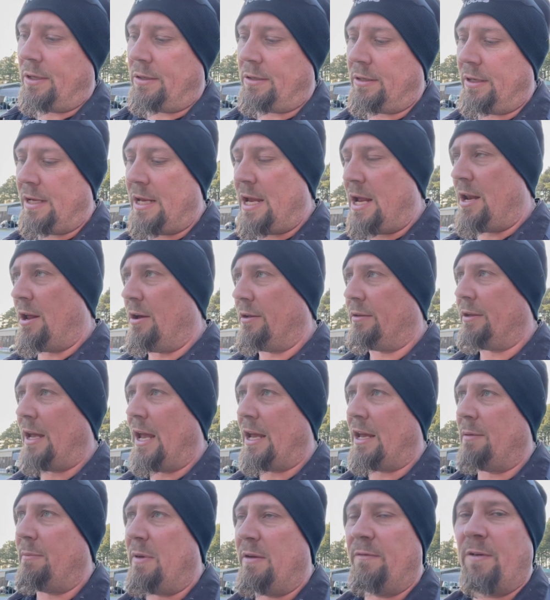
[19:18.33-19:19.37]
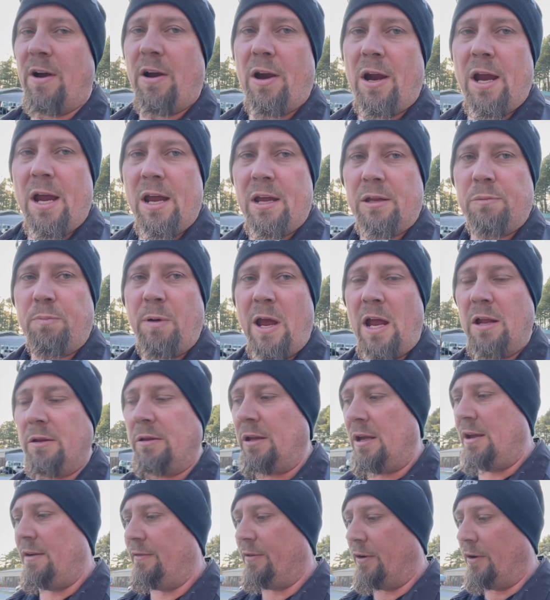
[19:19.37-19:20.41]
It's, you know, it can be very
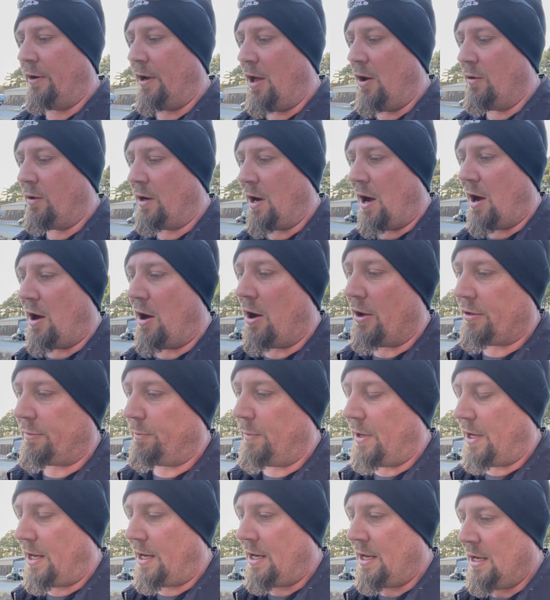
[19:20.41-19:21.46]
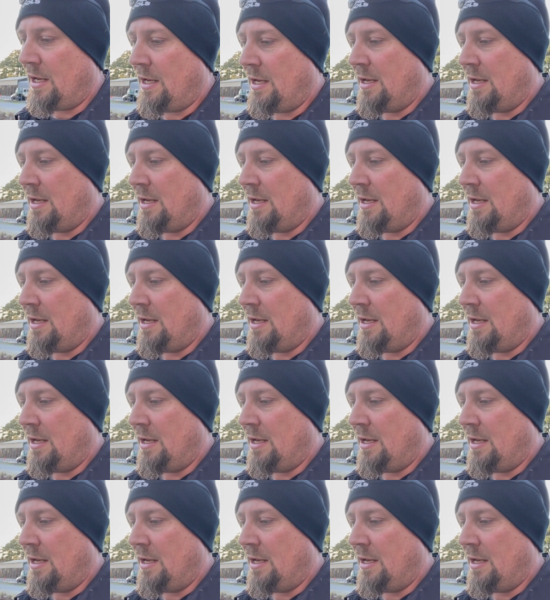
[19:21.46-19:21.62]
expensive or low cost, but